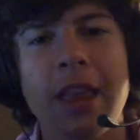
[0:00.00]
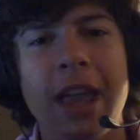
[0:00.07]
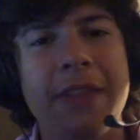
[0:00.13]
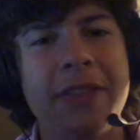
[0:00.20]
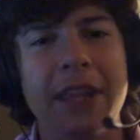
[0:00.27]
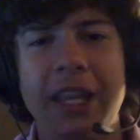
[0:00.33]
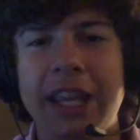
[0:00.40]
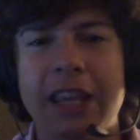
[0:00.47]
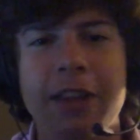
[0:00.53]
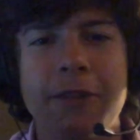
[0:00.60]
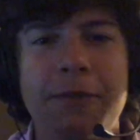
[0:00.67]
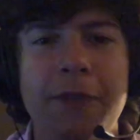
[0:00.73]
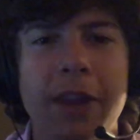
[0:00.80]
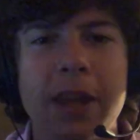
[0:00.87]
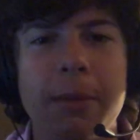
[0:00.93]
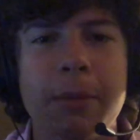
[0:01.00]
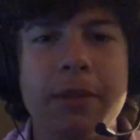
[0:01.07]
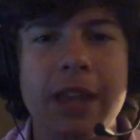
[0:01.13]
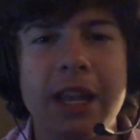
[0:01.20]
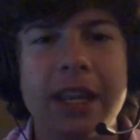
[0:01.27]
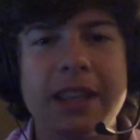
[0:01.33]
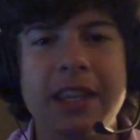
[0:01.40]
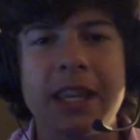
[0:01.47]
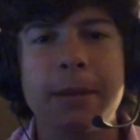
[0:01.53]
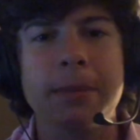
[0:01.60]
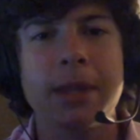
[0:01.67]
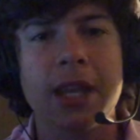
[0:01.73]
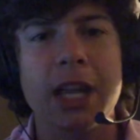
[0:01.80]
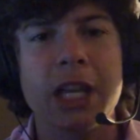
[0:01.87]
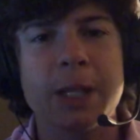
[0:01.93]
I think he could fit in with any team
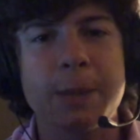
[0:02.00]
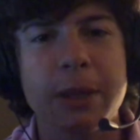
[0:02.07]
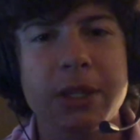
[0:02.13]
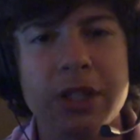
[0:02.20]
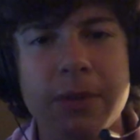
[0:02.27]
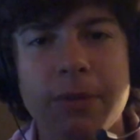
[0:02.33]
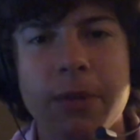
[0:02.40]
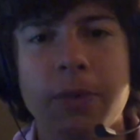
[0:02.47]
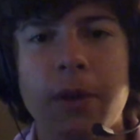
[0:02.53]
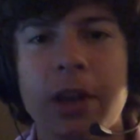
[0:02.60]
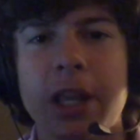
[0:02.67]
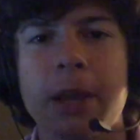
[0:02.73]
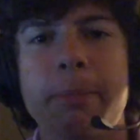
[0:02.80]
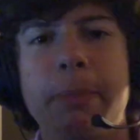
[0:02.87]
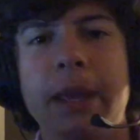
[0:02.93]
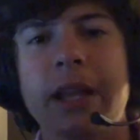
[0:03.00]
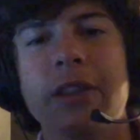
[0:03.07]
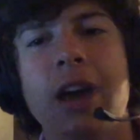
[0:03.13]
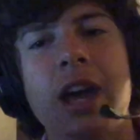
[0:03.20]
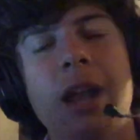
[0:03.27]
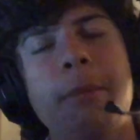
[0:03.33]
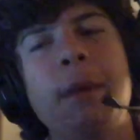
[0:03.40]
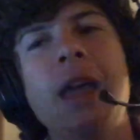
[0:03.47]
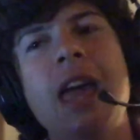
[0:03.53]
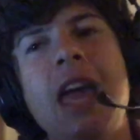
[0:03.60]
today, especially if they're running a big lineup.